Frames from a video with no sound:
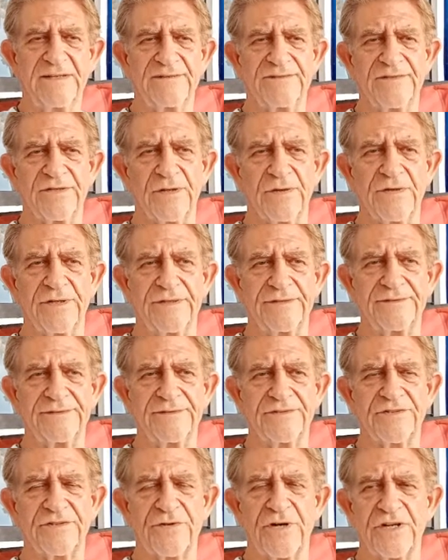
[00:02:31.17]

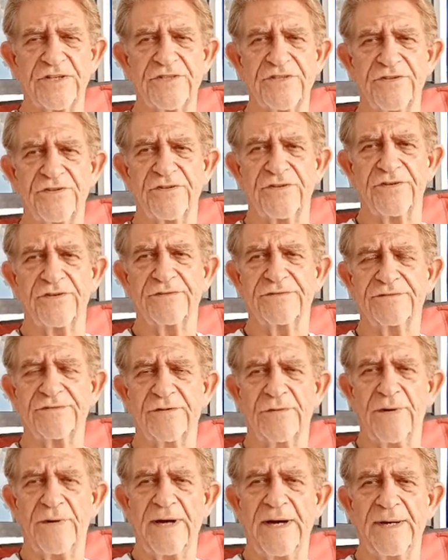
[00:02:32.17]
floating structure or
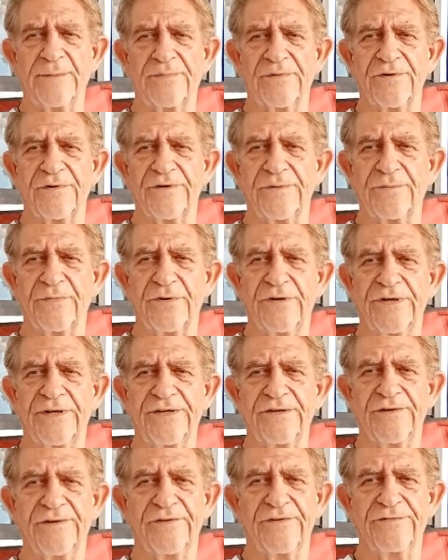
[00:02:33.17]
crap or
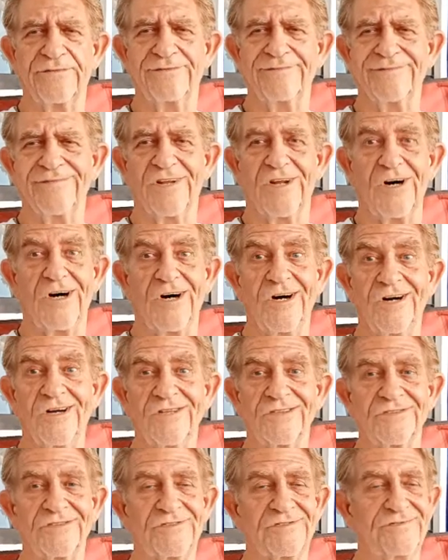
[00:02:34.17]
debris or
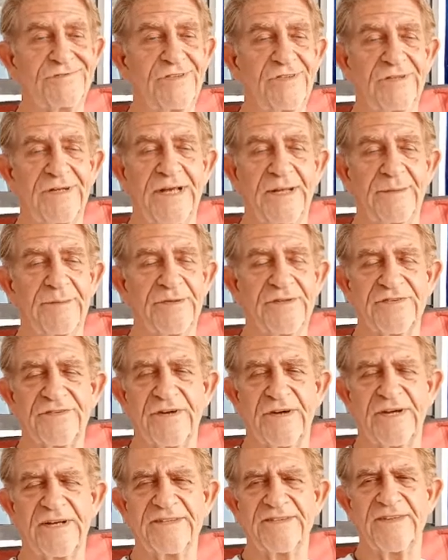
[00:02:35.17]
logs, you name it. There's
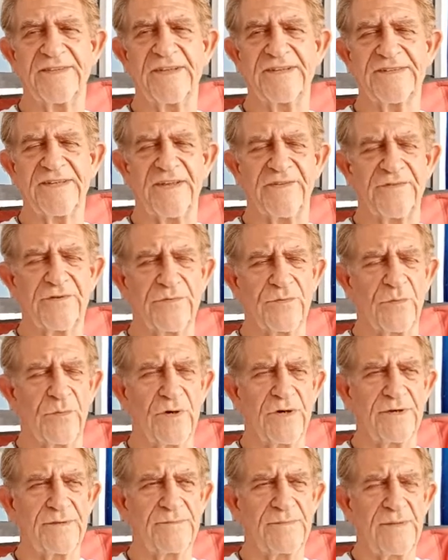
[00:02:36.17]
all kinds of things out there in the
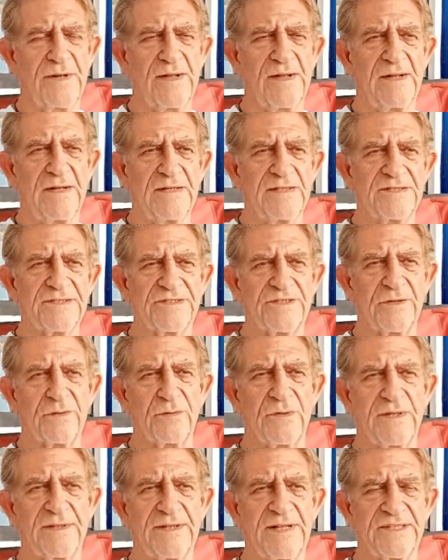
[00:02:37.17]
water.
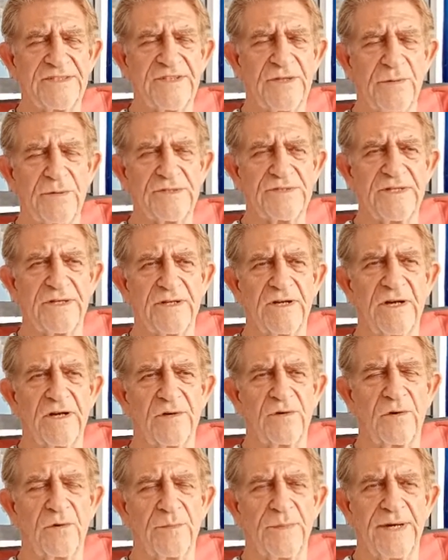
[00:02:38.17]
So that's always a
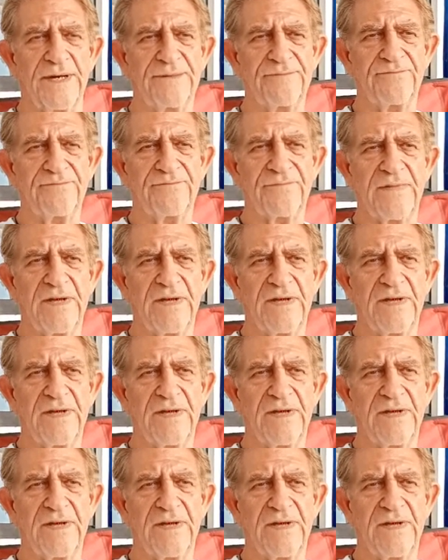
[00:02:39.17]
gold mine.